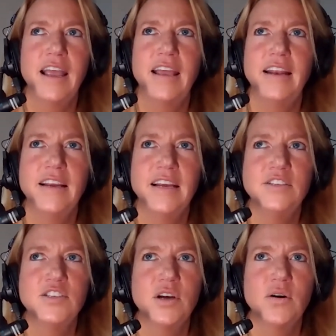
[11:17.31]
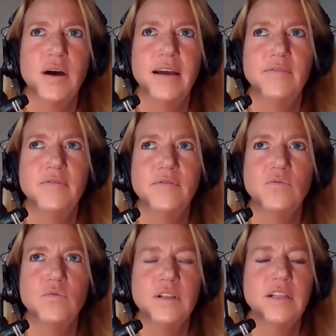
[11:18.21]
And so I've
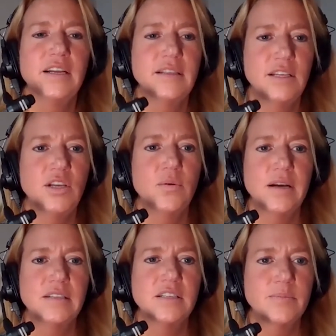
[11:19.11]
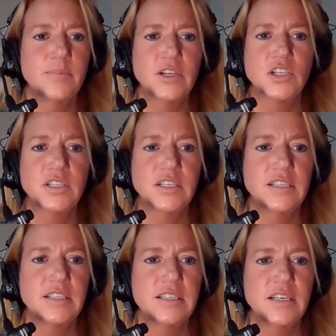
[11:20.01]
really in the US especially
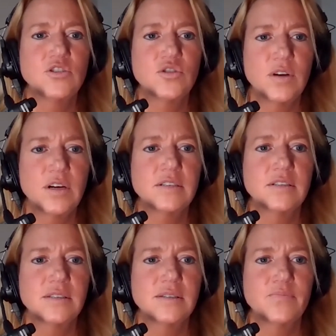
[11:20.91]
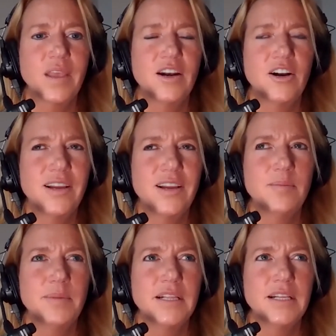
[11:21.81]
seen stress and our
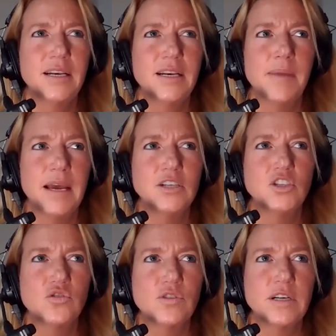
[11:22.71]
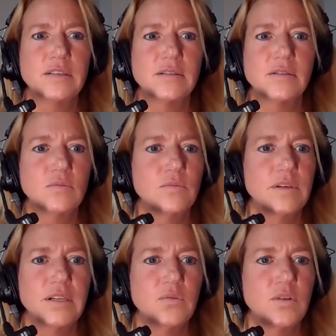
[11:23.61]
inability to manage stress
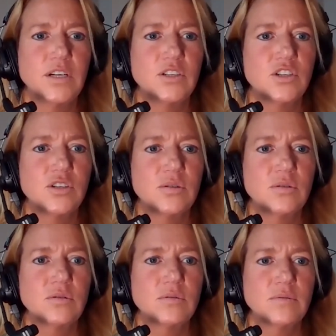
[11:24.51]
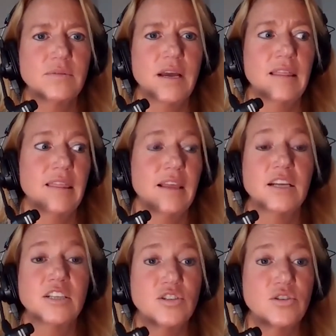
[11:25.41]
really reach, I think,
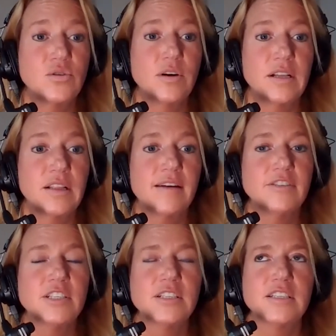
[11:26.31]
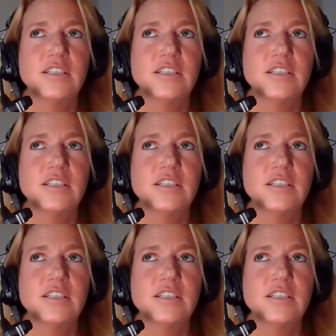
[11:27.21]
historic levels.